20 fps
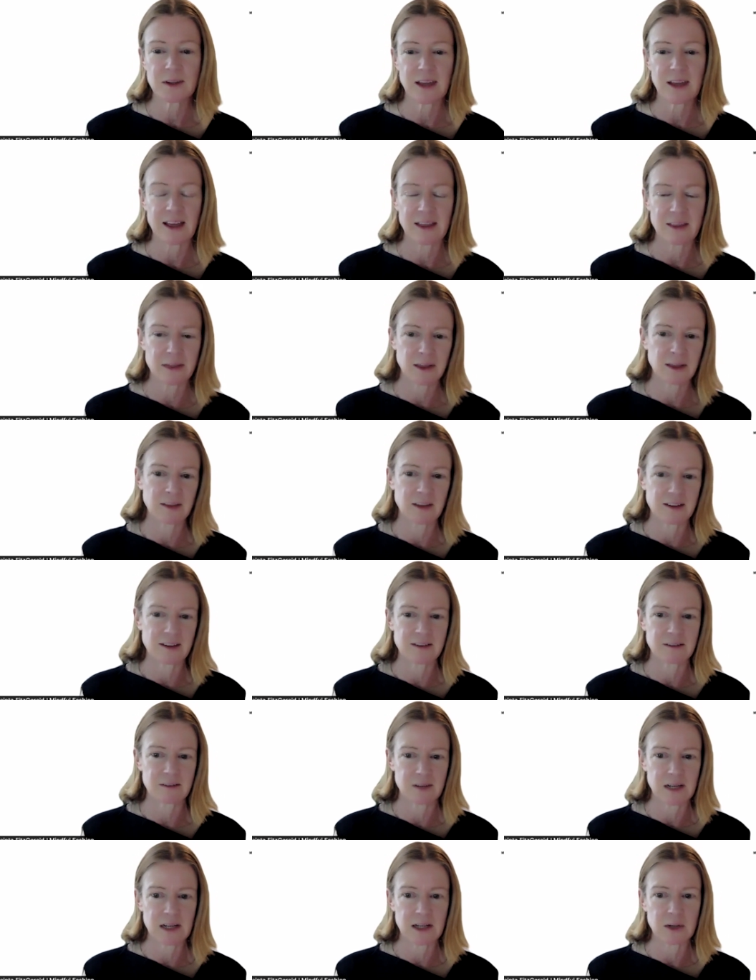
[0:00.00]
I think that's a
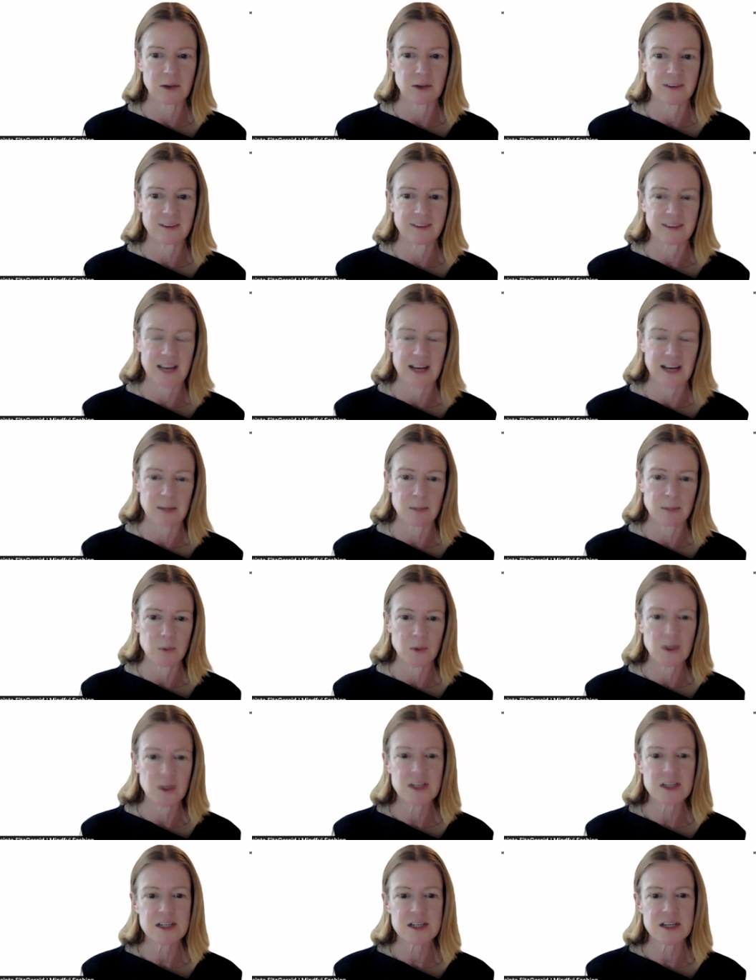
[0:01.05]
really good starting
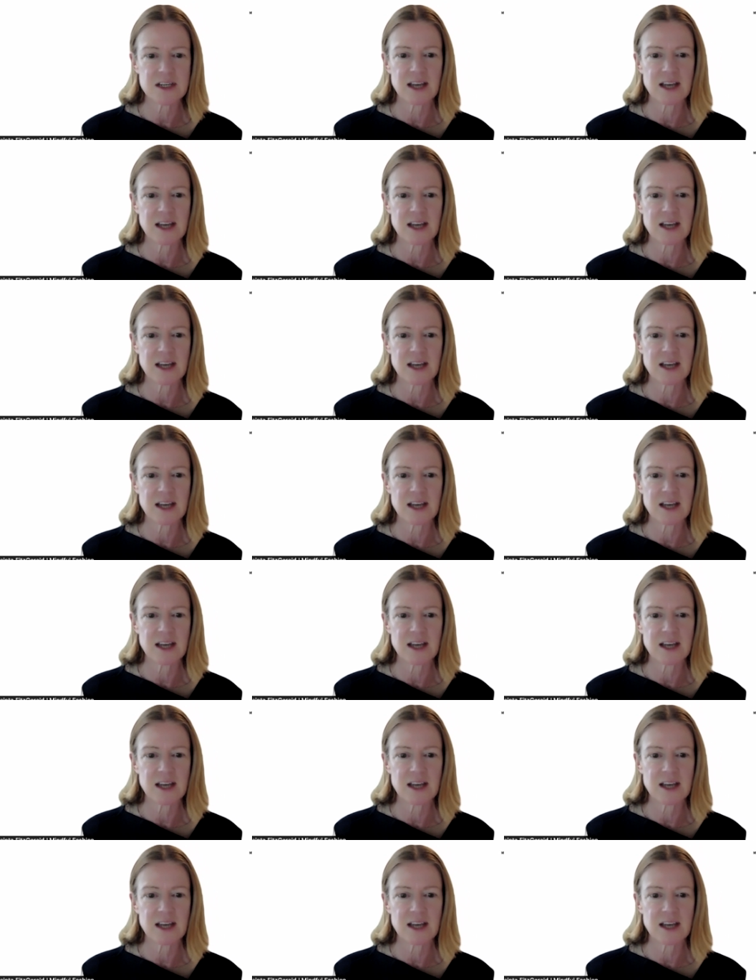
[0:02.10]
point.